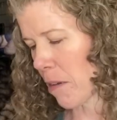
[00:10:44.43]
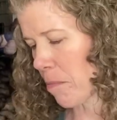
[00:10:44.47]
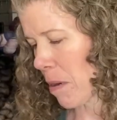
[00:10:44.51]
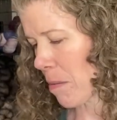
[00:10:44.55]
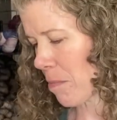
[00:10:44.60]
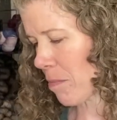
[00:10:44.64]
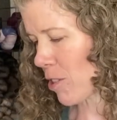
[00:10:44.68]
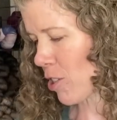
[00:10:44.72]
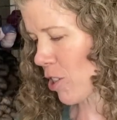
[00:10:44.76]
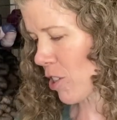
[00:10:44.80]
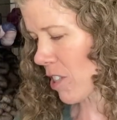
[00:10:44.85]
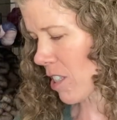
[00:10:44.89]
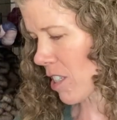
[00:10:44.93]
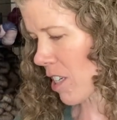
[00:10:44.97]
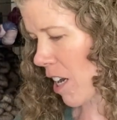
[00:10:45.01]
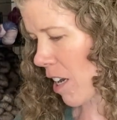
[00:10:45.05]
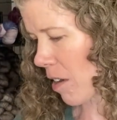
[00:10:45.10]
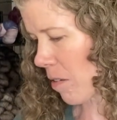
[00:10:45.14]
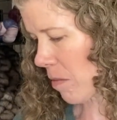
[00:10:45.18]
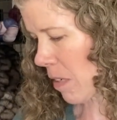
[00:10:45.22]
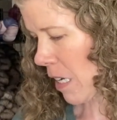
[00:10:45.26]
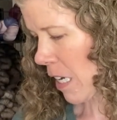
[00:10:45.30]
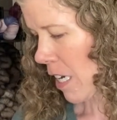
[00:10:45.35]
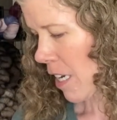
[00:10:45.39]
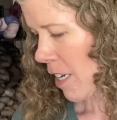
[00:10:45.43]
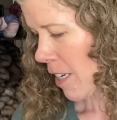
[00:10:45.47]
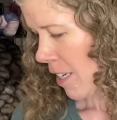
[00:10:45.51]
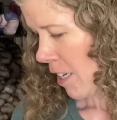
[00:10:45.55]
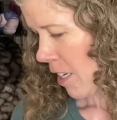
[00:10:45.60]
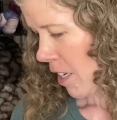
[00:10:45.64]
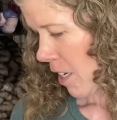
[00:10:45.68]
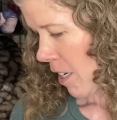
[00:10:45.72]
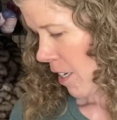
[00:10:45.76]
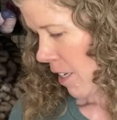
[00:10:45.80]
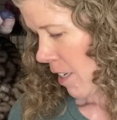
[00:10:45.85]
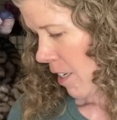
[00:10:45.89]
I'm just not
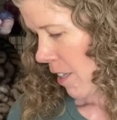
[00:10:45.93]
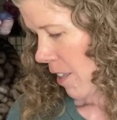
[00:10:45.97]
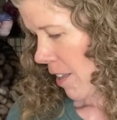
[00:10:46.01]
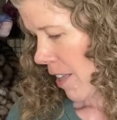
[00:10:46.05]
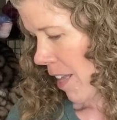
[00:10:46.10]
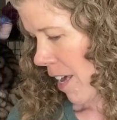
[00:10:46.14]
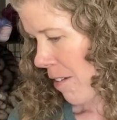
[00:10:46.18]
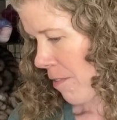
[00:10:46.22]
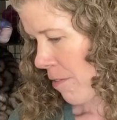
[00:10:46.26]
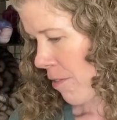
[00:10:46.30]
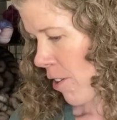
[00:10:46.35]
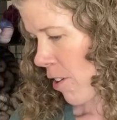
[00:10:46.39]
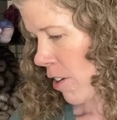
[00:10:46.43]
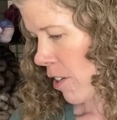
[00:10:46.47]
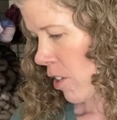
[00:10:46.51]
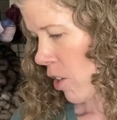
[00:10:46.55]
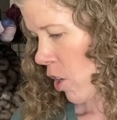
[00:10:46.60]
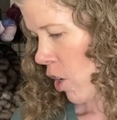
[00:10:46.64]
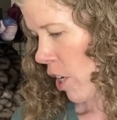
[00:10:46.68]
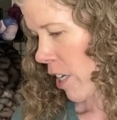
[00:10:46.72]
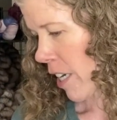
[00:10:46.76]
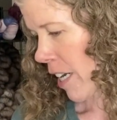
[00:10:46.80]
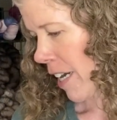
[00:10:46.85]
that far along.